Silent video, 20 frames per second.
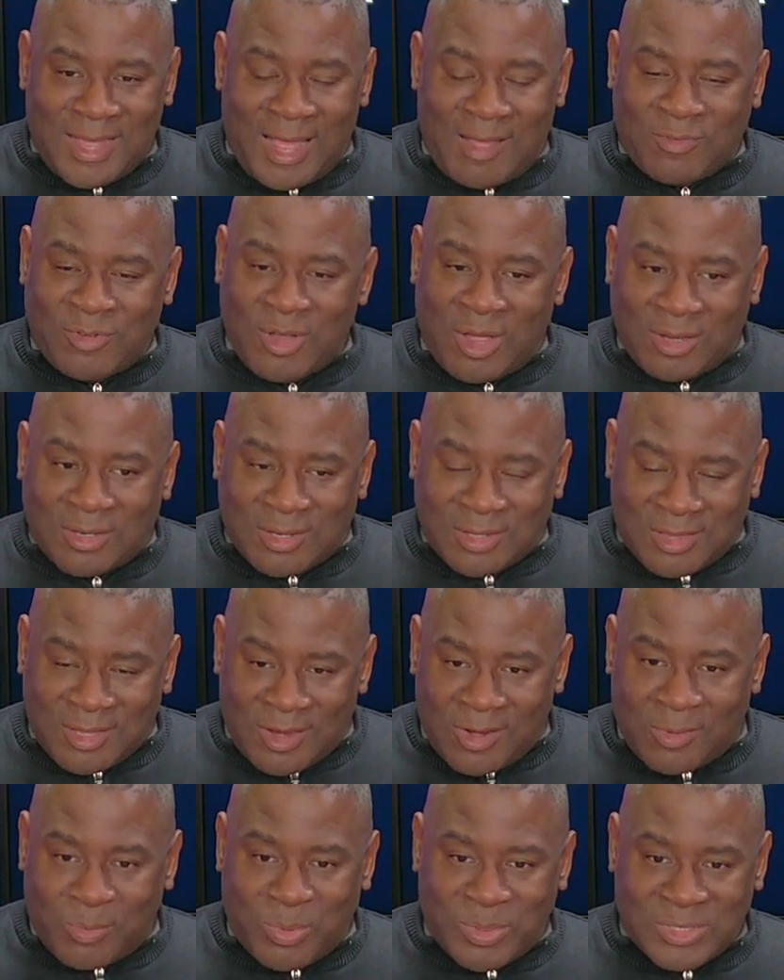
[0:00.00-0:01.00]
I've talked to
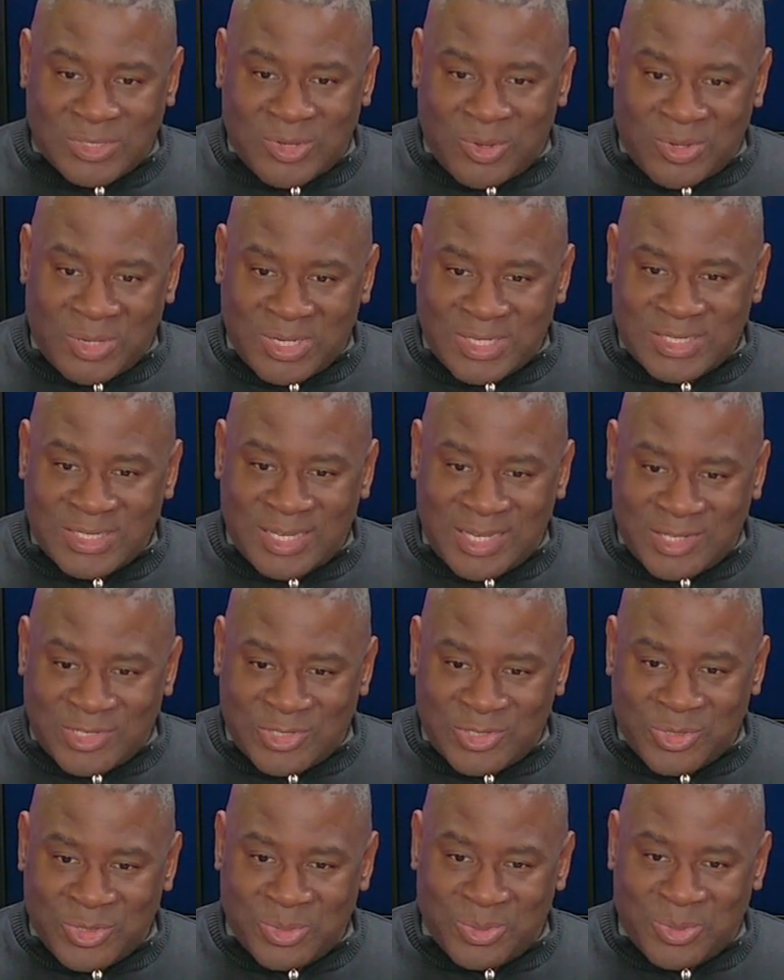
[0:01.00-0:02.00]
therapists on this
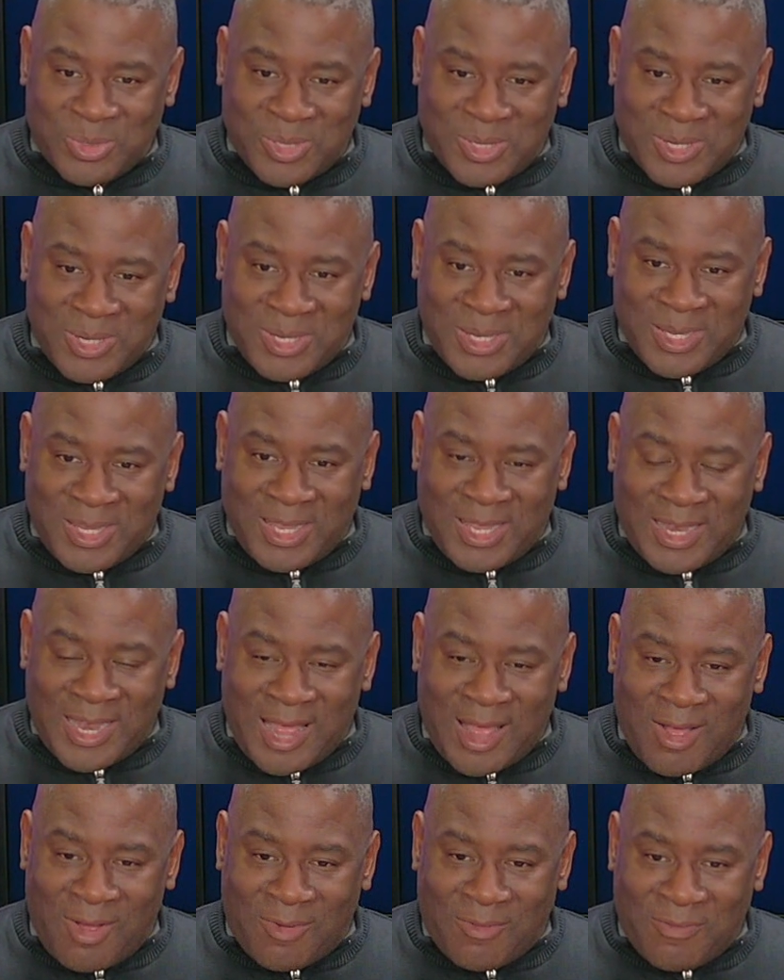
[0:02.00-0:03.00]
issue and
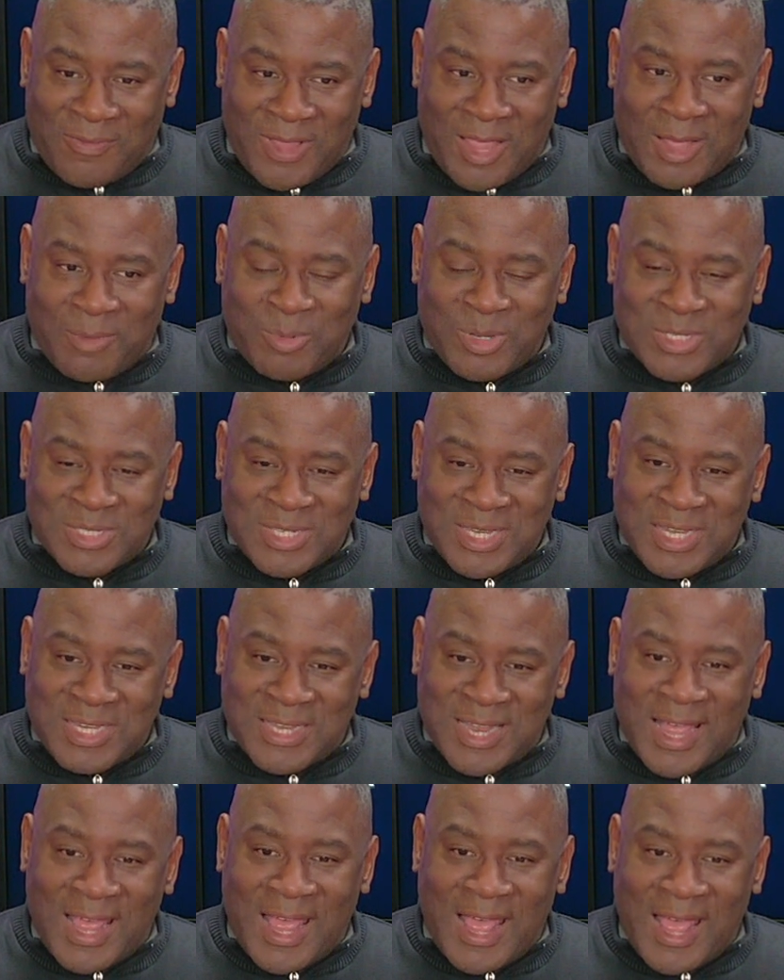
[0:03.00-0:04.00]
how families
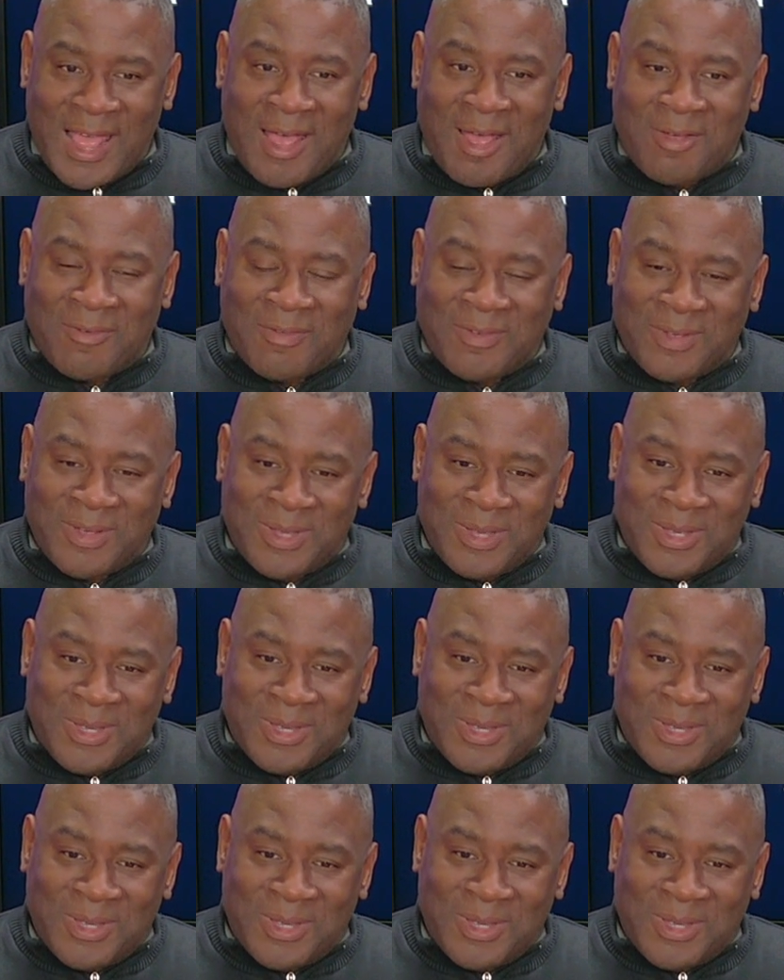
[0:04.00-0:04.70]
need to have